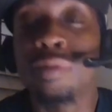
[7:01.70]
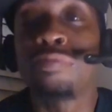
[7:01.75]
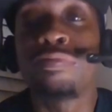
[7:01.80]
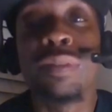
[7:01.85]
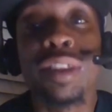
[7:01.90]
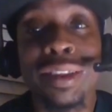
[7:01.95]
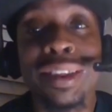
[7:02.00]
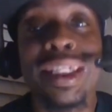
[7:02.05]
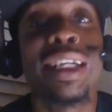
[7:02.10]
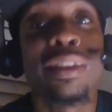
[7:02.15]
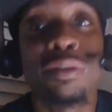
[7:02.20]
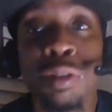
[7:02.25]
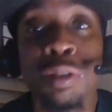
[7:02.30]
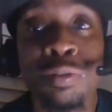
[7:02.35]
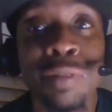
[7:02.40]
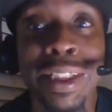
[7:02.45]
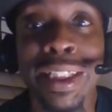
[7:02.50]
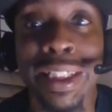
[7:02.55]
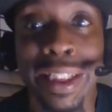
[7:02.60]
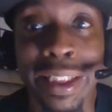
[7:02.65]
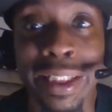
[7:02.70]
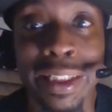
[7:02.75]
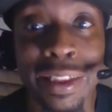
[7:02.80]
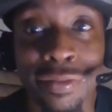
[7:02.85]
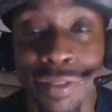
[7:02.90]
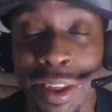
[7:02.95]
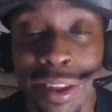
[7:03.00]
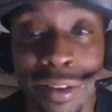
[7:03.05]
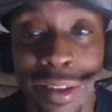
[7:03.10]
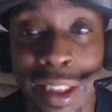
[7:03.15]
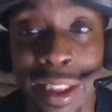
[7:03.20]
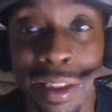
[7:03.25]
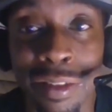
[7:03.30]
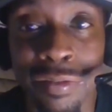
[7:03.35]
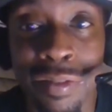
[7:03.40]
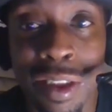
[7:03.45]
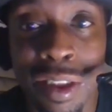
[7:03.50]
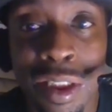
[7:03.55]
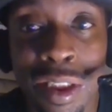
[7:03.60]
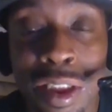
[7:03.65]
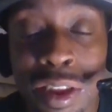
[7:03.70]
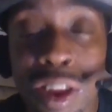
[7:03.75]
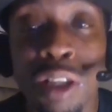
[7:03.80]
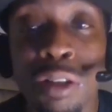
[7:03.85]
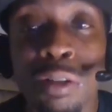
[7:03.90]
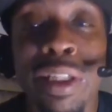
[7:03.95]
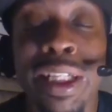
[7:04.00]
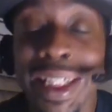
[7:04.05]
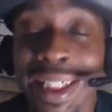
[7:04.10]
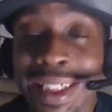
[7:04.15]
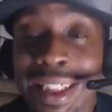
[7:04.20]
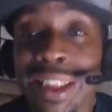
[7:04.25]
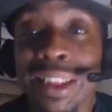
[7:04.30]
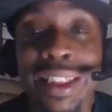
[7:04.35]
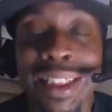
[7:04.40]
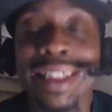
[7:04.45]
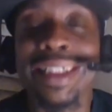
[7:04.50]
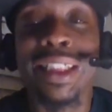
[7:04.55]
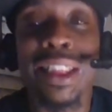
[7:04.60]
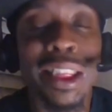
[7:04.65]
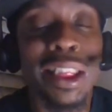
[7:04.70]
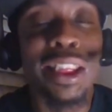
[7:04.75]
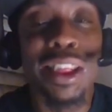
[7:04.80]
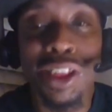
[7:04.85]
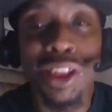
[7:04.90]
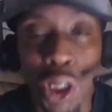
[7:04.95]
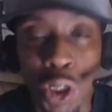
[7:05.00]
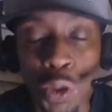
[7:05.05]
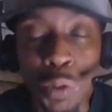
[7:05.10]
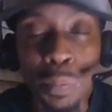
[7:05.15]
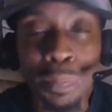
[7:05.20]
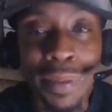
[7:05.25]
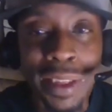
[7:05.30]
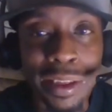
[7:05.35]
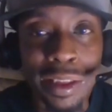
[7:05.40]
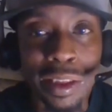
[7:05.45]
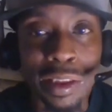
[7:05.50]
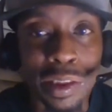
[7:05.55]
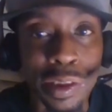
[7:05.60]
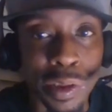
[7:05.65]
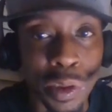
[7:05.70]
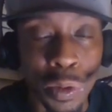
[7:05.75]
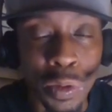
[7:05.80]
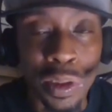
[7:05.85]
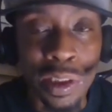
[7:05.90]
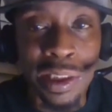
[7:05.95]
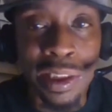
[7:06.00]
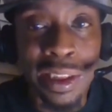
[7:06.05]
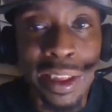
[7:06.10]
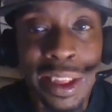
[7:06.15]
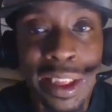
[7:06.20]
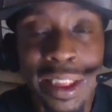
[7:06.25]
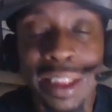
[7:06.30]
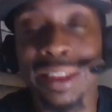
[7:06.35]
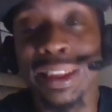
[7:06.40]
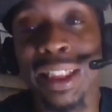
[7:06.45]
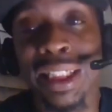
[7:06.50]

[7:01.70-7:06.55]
the Saints will win NFC South. So it does open the door, because